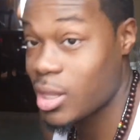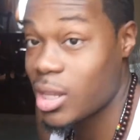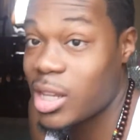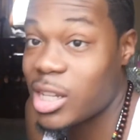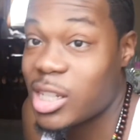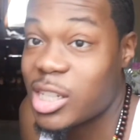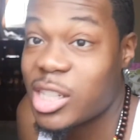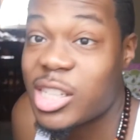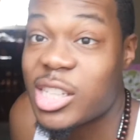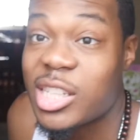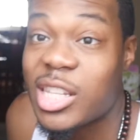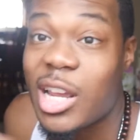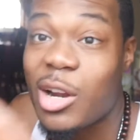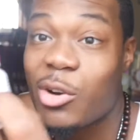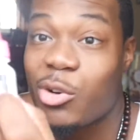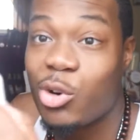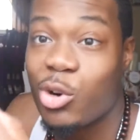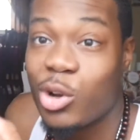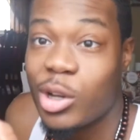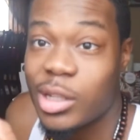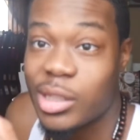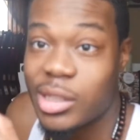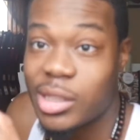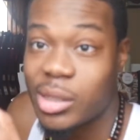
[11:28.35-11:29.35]

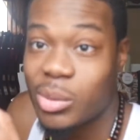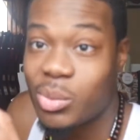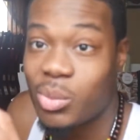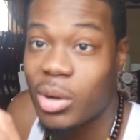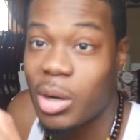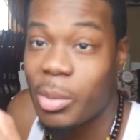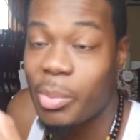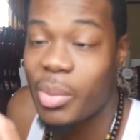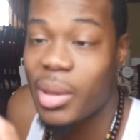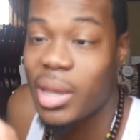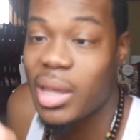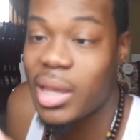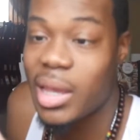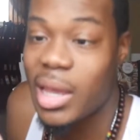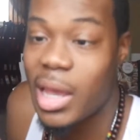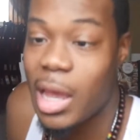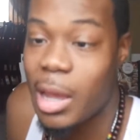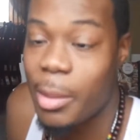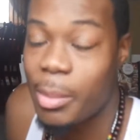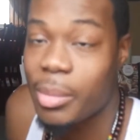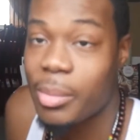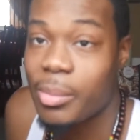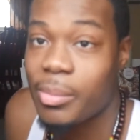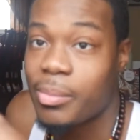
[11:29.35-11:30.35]
steroids with a pink
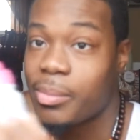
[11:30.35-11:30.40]
cap.